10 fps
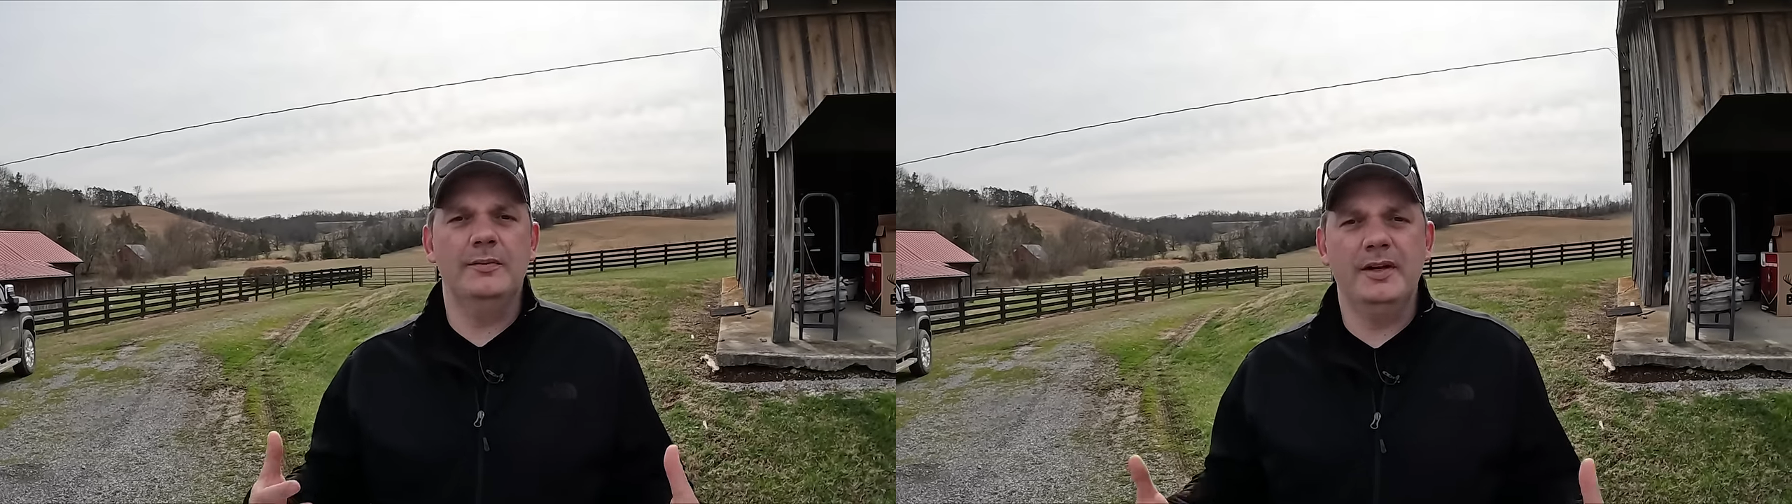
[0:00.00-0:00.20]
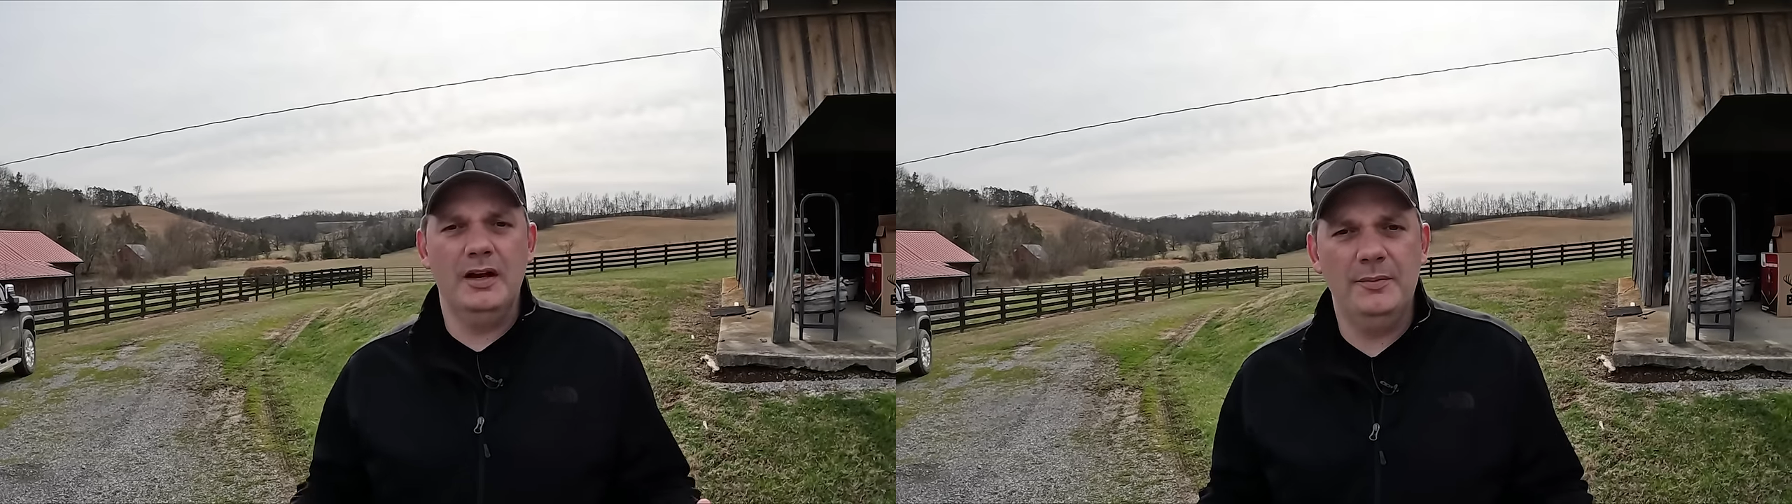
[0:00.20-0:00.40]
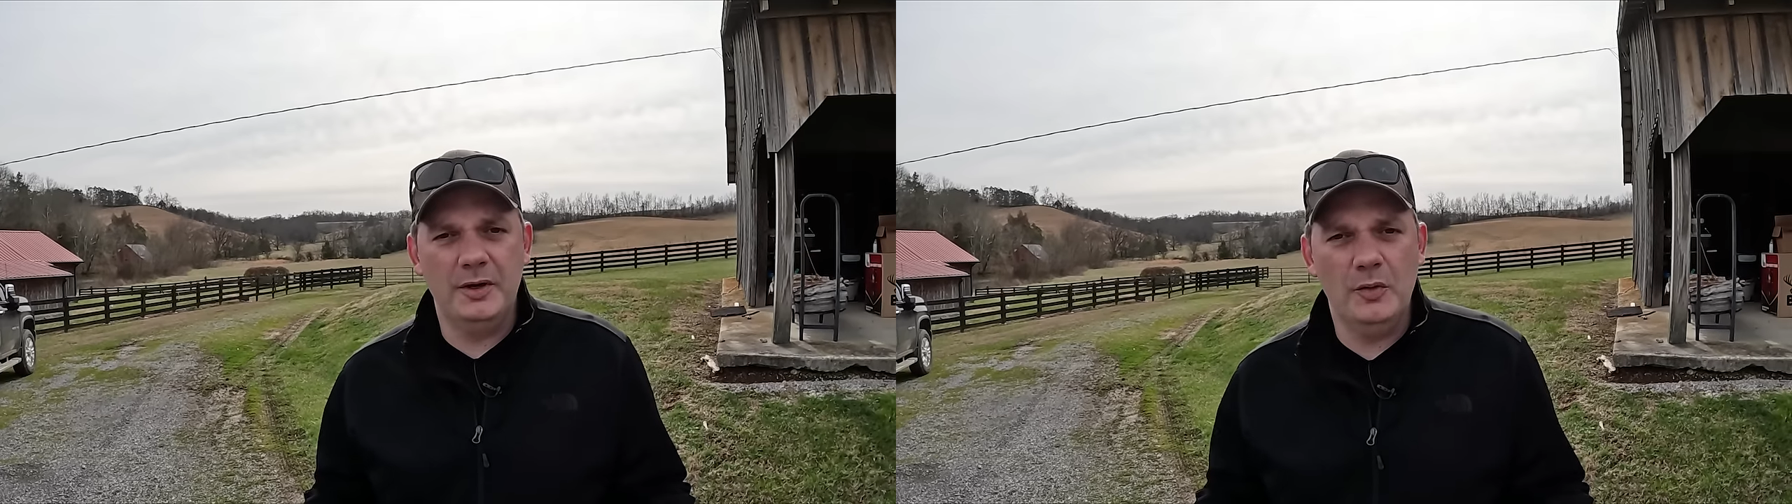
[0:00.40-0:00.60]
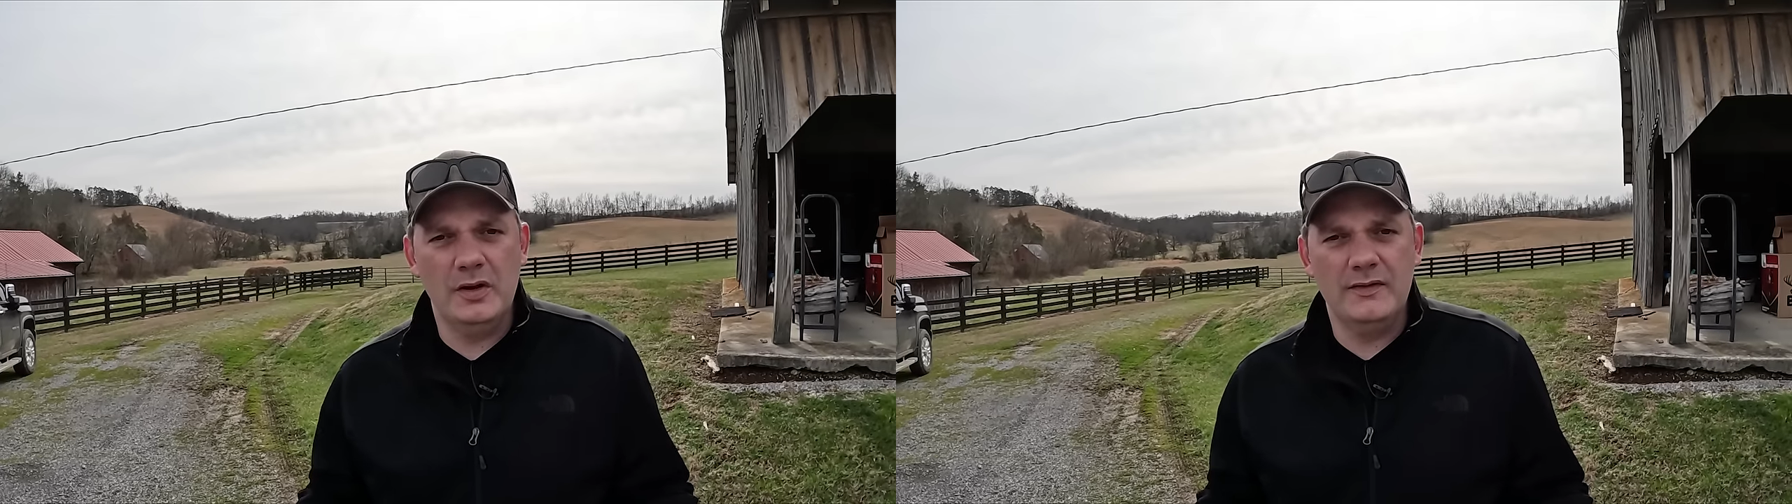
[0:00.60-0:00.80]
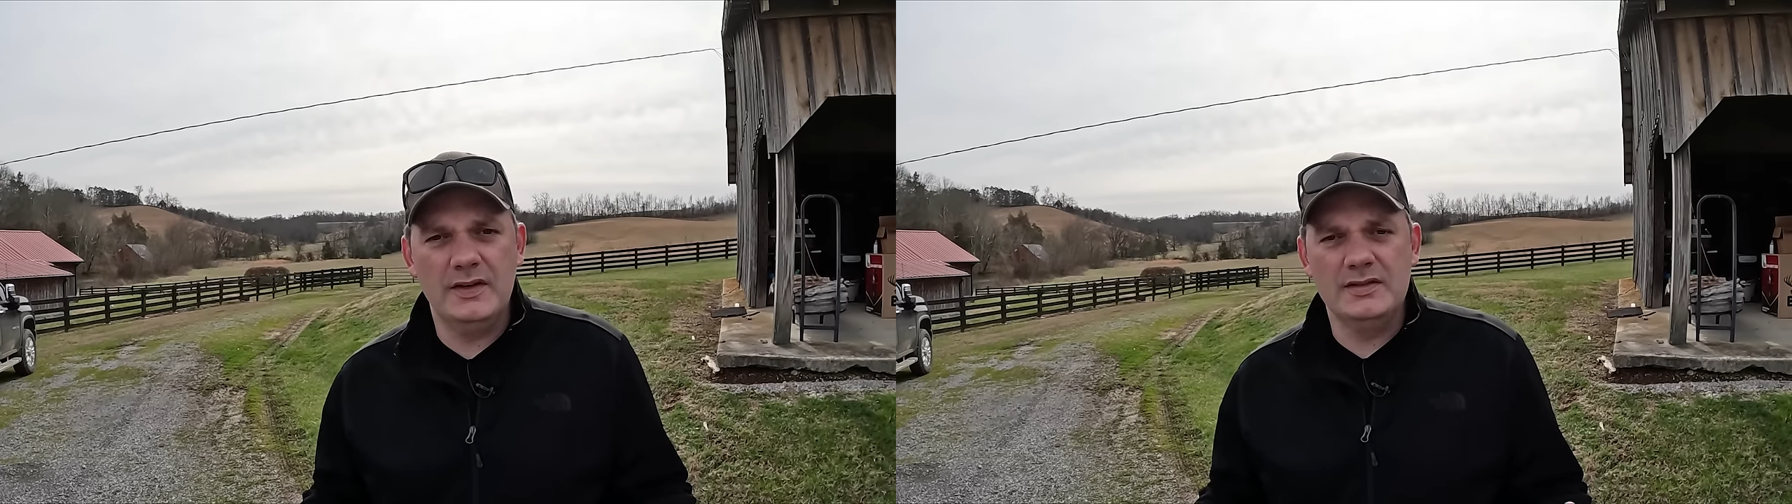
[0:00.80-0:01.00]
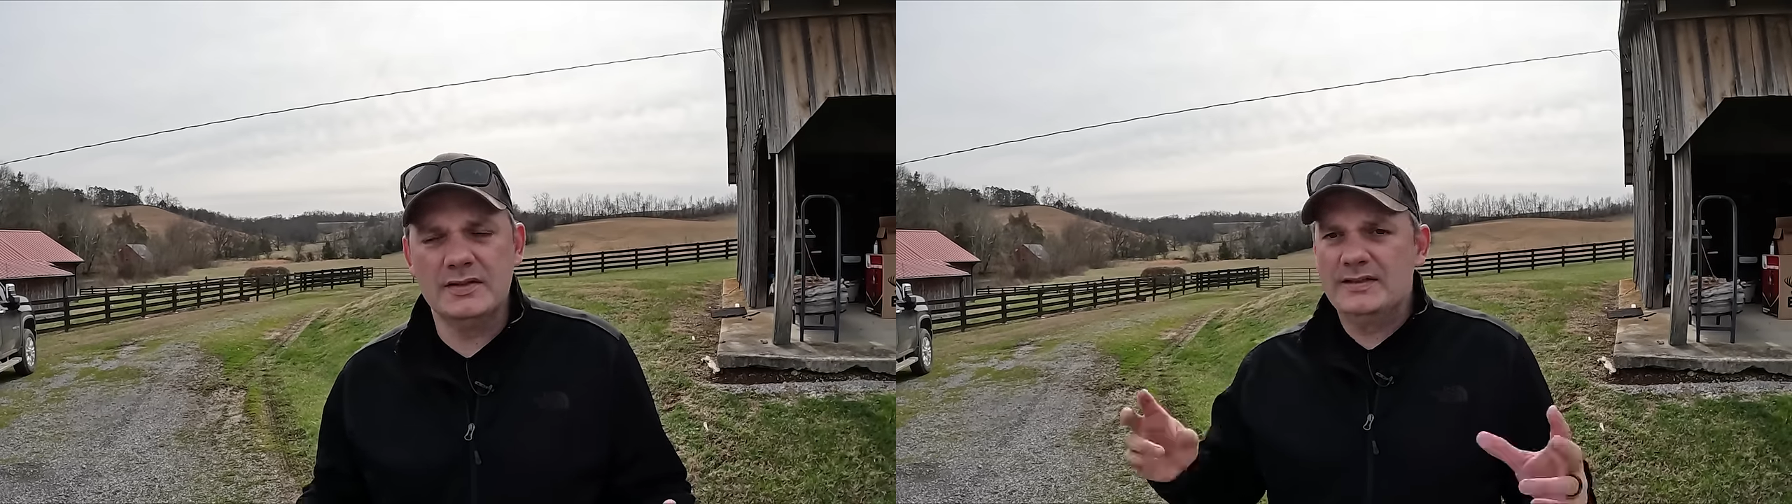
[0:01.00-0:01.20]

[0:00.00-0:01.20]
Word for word: becoming one of these